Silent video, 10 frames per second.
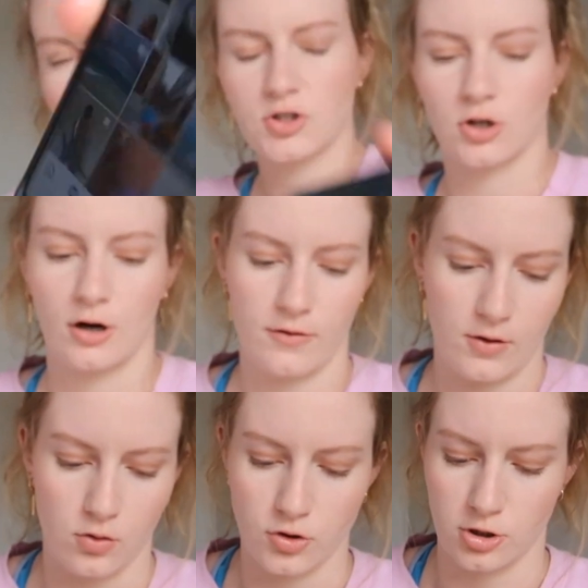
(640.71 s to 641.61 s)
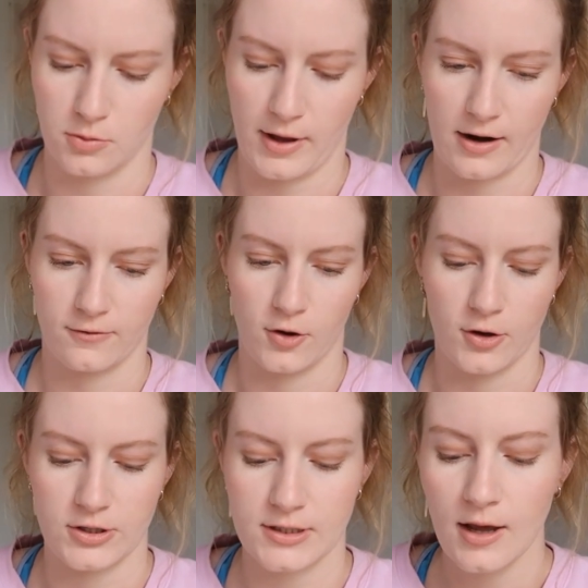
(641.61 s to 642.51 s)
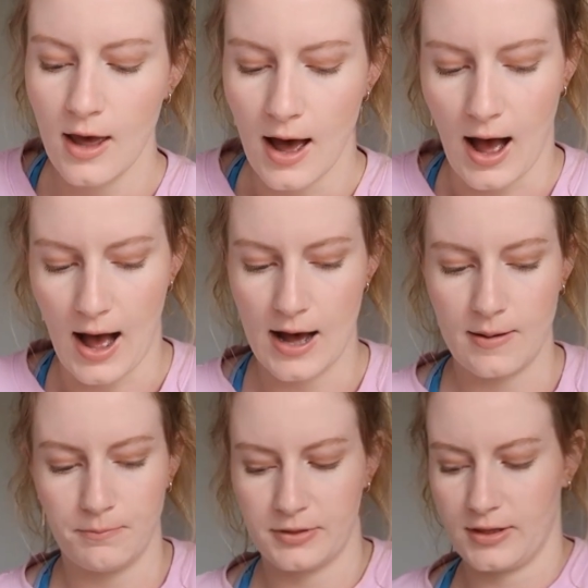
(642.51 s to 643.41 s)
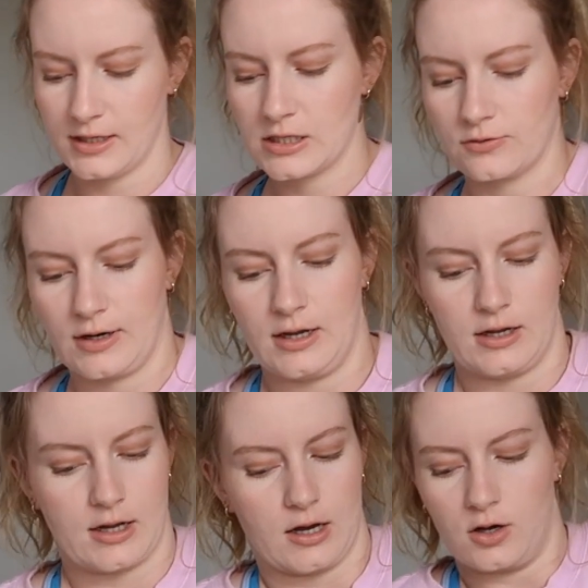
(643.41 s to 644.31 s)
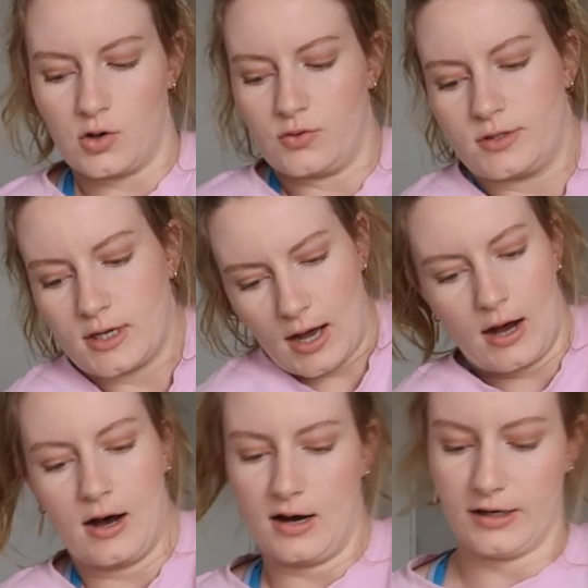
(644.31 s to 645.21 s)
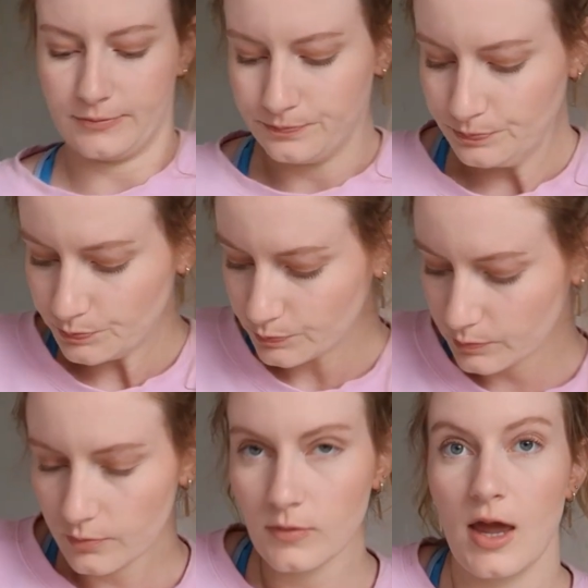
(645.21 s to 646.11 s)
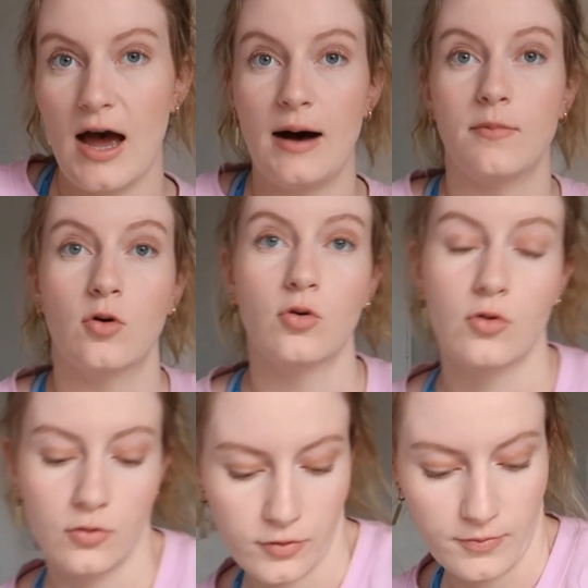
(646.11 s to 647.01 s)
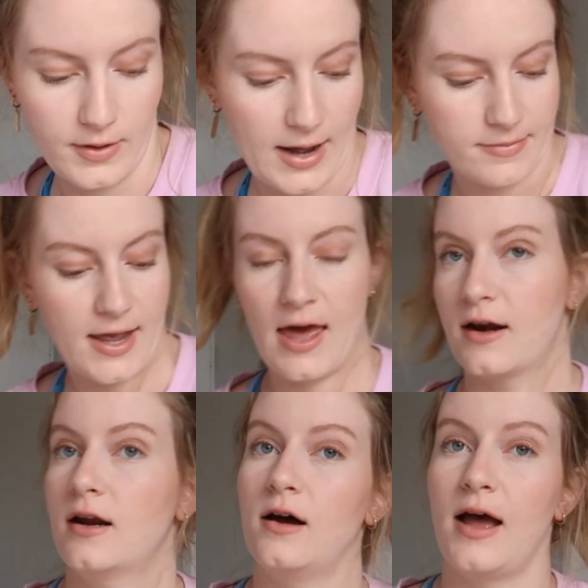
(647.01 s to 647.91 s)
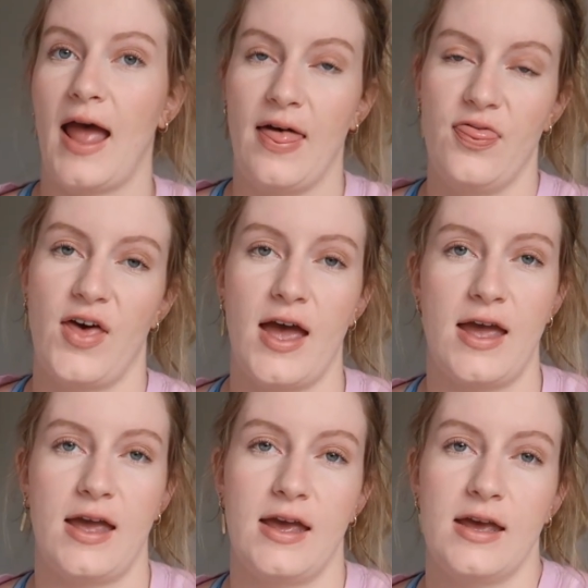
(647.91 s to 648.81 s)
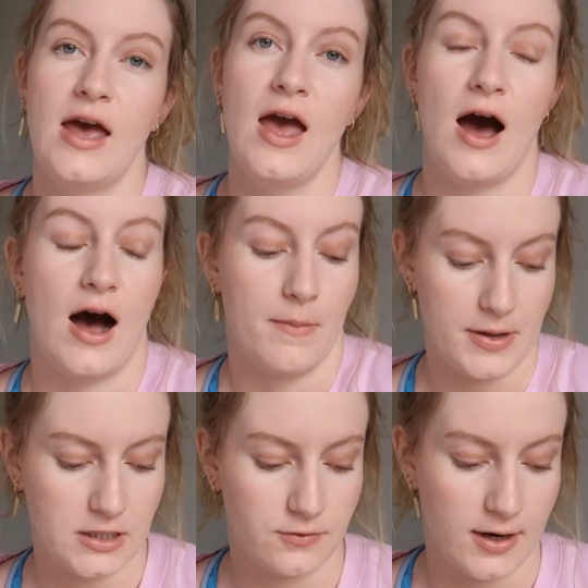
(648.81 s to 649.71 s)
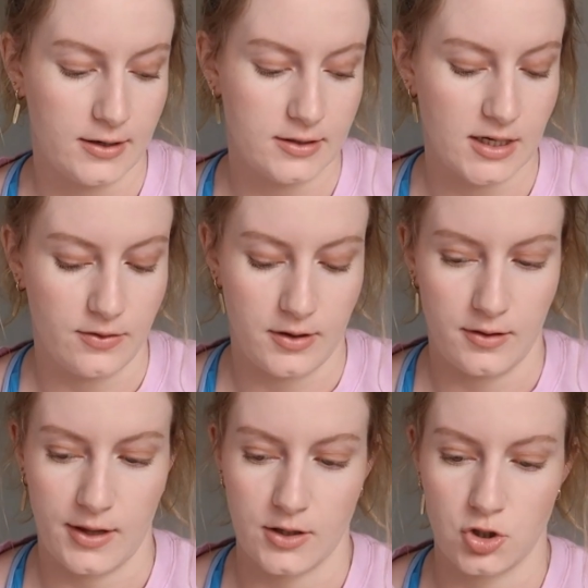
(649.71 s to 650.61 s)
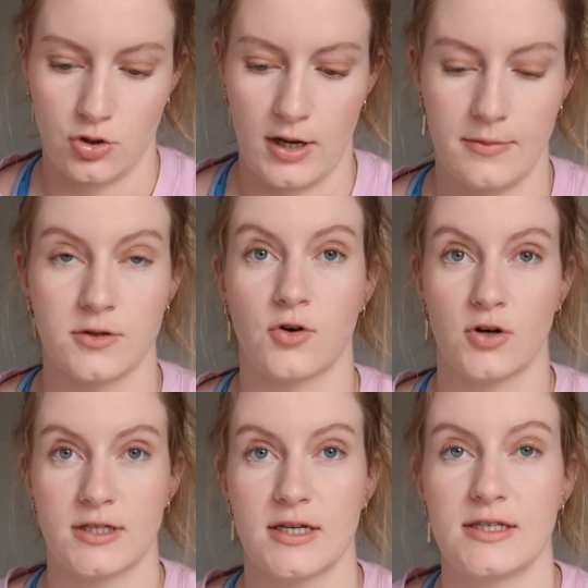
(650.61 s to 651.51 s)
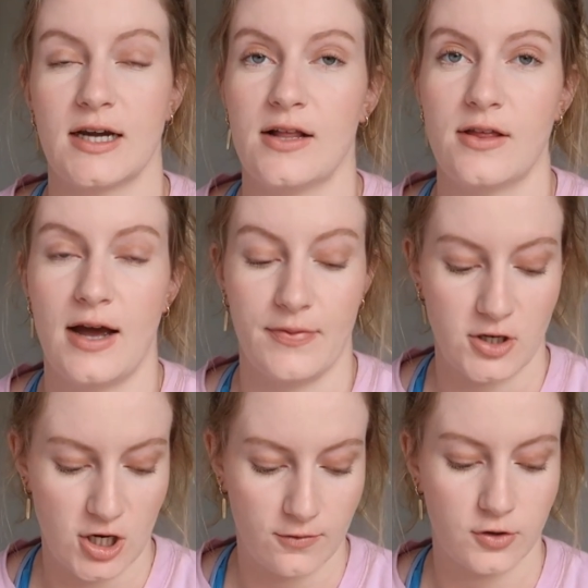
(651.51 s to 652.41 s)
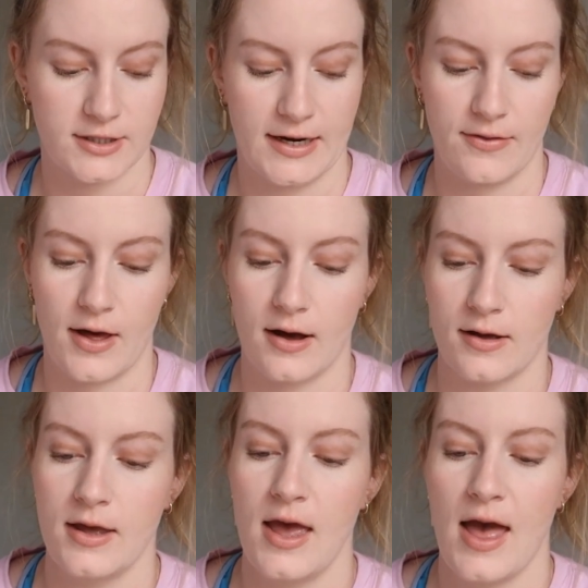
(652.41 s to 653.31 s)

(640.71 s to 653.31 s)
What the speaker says: Sorry if they're all super out of focus, but these three girls are all from Canada, and they are best friends, and they like do heaps of content together, and they travel together,